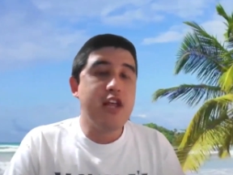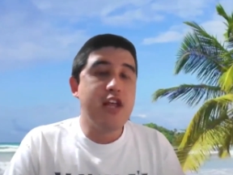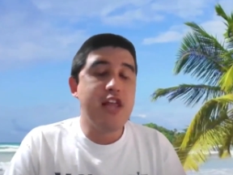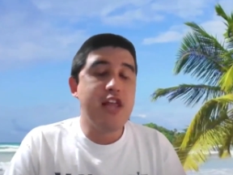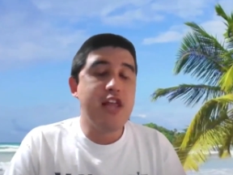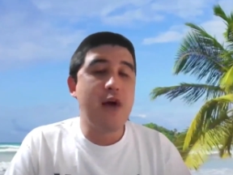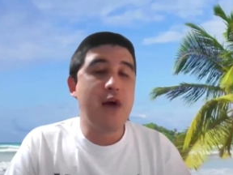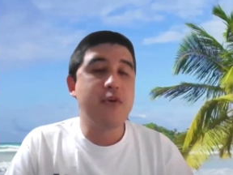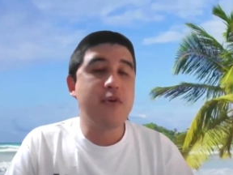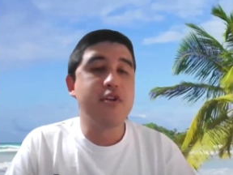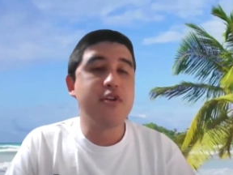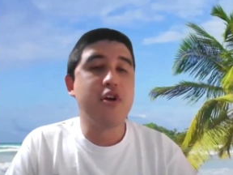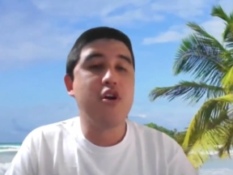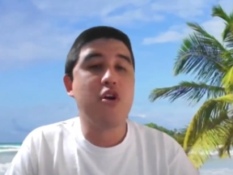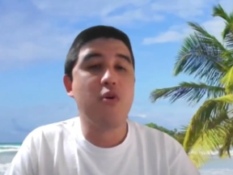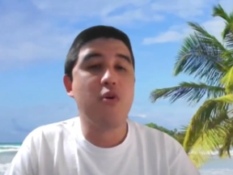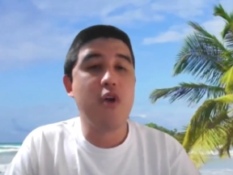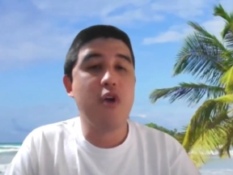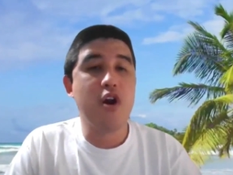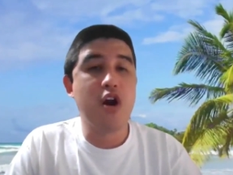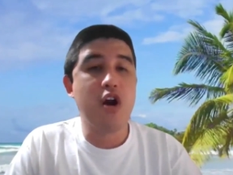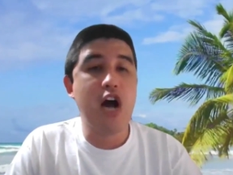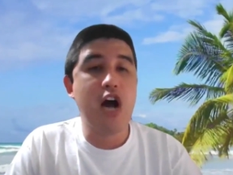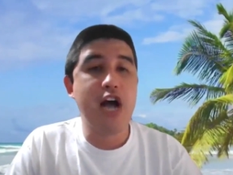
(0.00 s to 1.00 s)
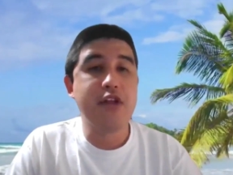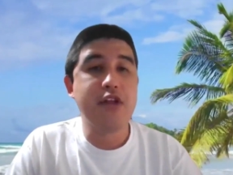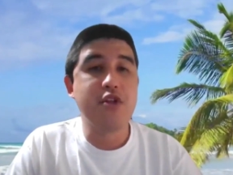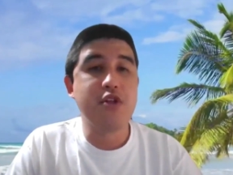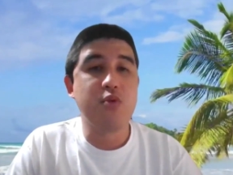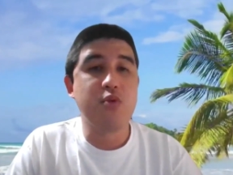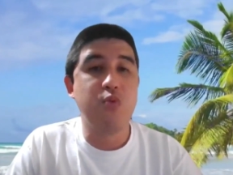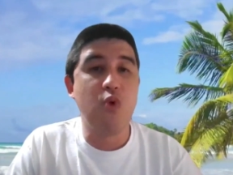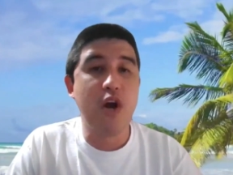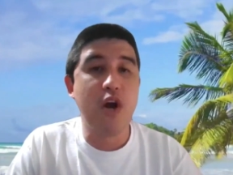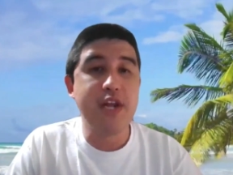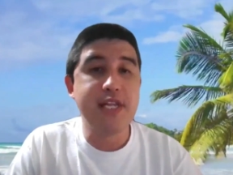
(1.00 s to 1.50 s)
and that was a
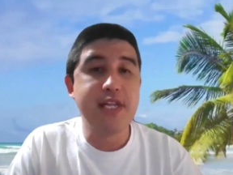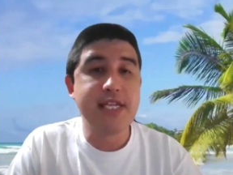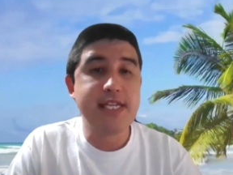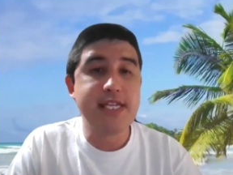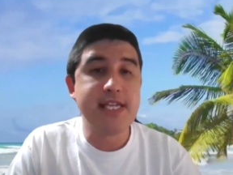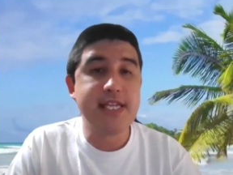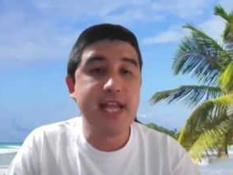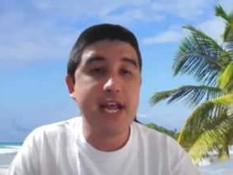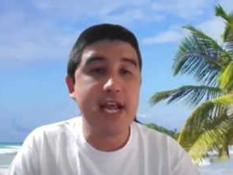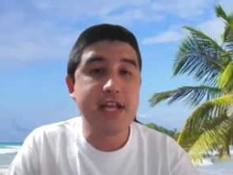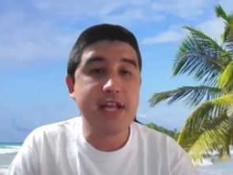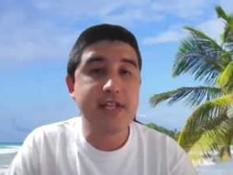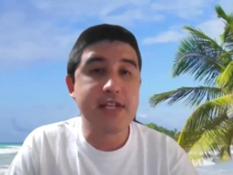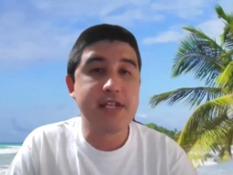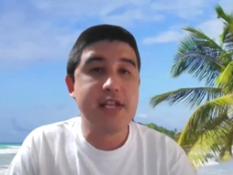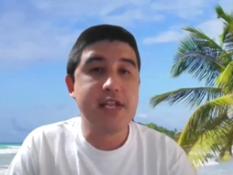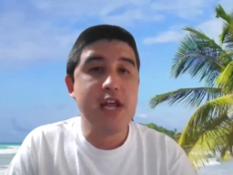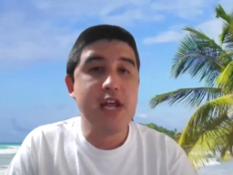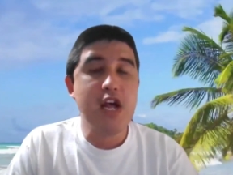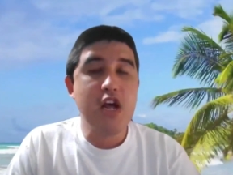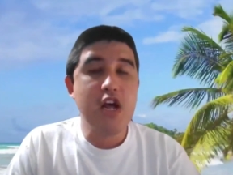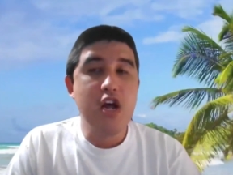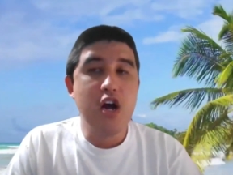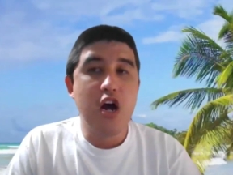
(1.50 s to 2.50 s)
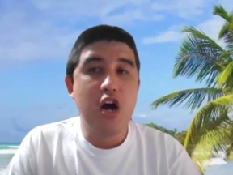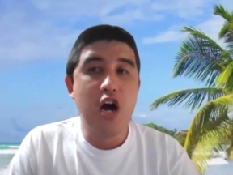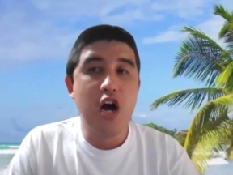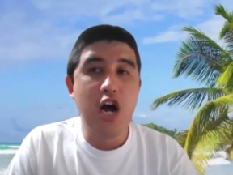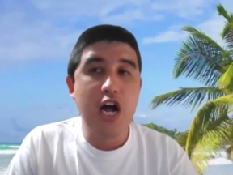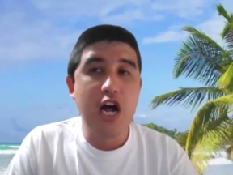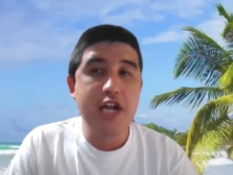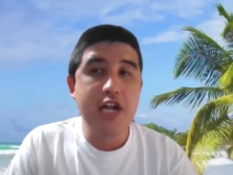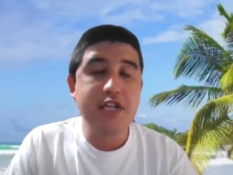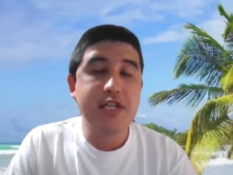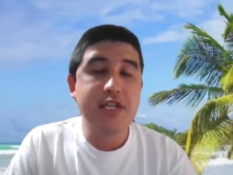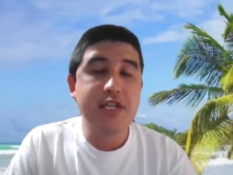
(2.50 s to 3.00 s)
career-high 26
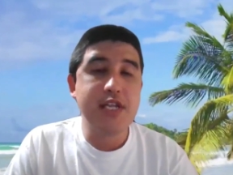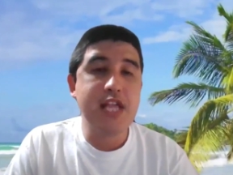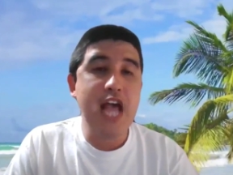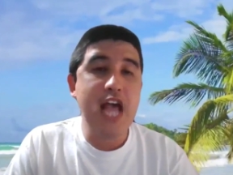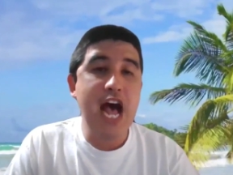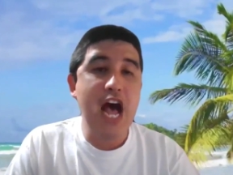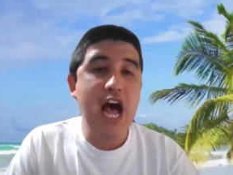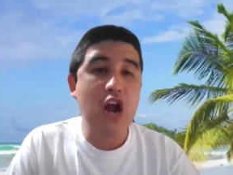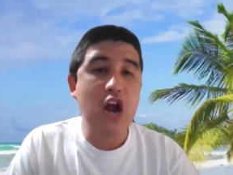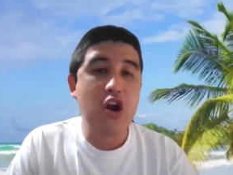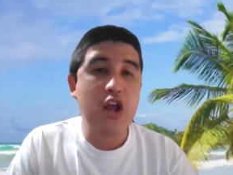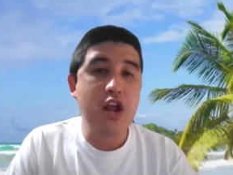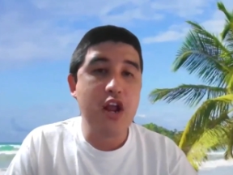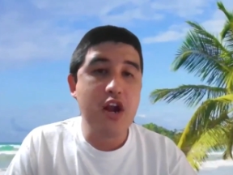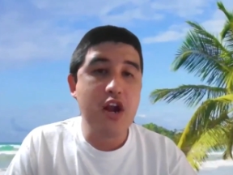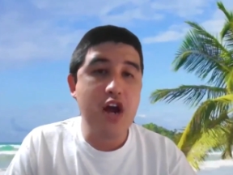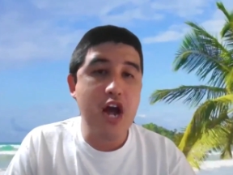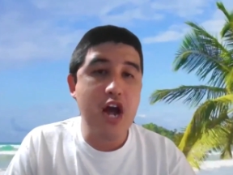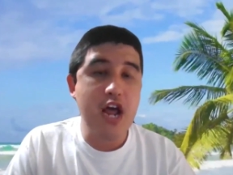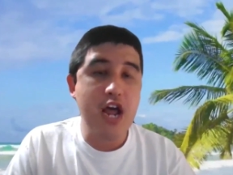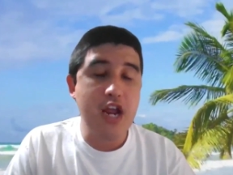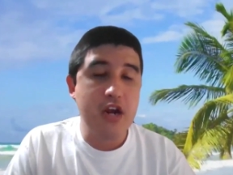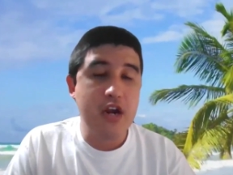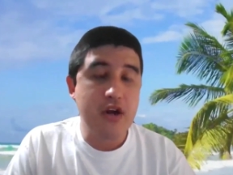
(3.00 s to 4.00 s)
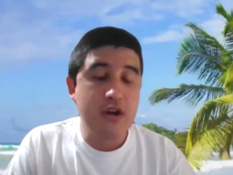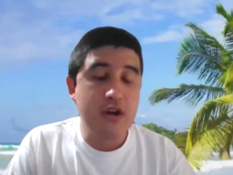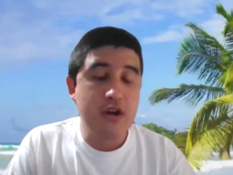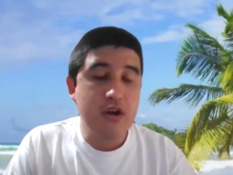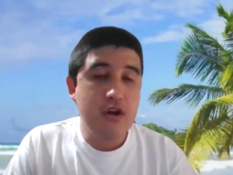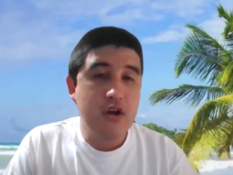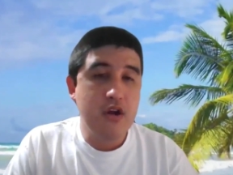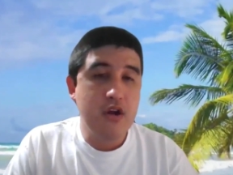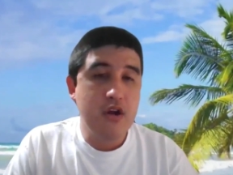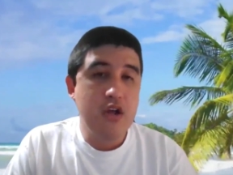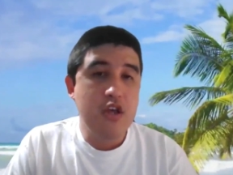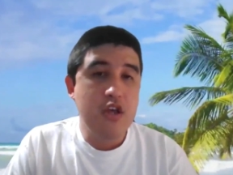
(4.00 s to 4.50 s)
on Saturday night.